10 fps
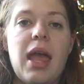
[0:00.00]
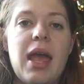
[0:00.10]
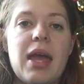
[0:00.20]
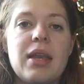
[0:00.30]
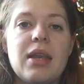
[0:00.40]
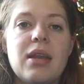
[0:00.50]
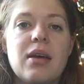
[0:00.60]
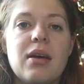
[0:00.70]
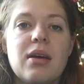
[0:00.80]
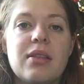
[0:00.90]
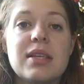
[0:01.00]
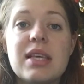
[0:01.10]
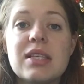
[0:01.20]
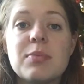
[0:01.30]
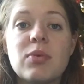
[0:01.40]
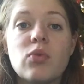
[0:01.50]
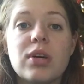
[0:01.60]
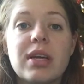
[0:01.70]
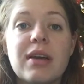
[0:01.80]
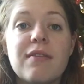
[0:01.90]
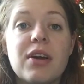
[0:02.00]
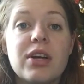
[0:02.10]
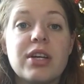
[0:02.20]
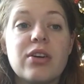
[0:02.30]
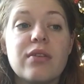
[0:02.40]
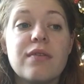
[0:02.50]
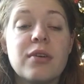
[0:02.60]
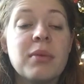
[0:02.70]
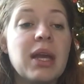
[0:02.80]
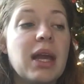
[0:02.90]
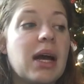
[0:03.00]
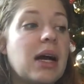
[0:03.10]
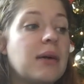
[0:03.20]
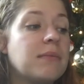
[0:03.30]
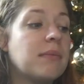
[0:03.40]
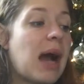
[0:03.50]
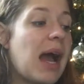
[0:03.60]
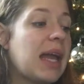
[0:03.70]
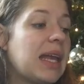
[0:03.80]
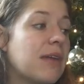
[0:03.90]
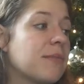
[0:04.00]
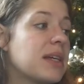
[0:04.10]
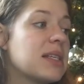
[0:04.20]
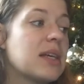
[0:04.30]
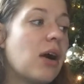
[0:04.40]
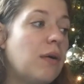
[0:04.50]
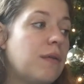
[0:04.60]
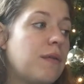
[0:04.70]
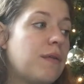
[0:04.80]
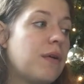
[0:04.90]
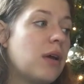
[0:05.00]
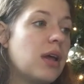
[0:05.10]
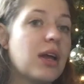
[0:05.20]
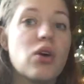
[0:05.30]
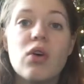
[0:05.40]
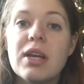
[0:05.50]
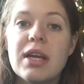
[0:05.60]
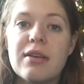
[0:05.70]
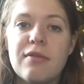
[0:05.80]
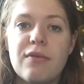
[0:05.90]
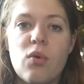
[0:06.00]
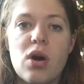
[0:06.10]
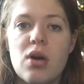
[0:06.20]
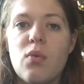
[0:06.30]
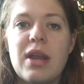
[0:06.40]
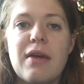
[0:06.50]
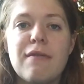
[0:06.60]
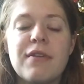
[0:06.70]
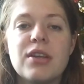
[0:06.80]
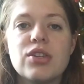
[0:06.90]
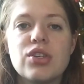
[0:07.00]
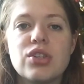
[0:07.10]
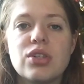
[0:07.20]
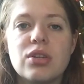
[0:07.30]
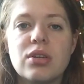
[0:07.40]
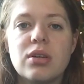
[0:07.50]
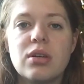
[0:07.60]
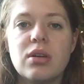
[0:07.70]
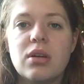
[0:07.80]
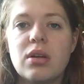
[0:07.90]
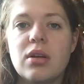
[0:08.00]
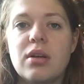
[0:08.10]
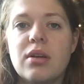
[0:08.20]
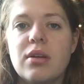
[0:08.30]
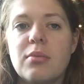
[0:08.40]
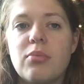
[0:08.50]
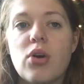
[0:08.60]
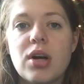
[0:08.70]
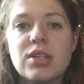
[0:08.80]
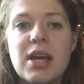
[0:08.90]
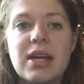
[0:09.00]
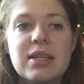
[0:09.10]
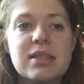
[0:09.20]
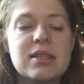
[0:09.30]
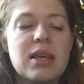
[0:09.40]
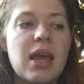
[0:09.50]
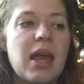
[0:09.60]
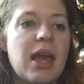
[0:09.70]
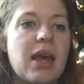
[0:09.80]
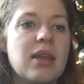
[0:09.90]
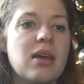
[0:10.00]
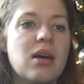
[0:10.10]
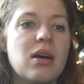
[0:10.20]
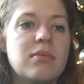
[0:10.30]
And this has been working very good for me. I give myself credit for when I finish projects, and